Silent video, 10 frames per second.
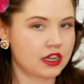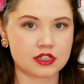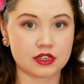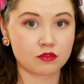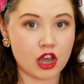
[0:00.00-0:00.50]

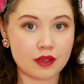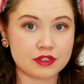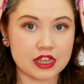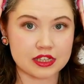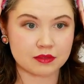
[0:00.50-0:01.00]
sometimes
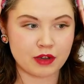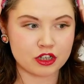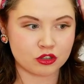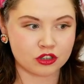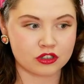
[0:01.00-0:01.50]
they're
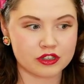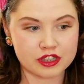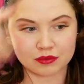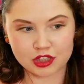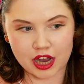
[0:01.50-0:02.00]
symmetrical
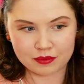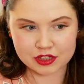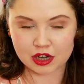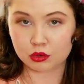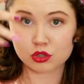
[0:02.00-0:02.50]
sometimes
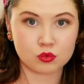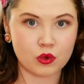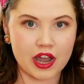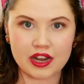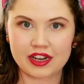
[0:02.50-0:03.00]
they're all
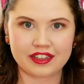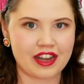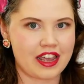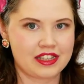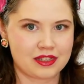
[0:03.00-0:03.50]
swirly and
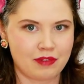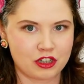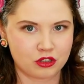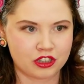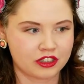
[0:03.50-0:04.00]

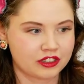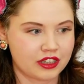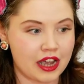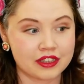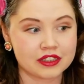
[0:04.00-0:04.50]
asymmetrical
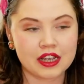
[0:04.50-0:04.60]
and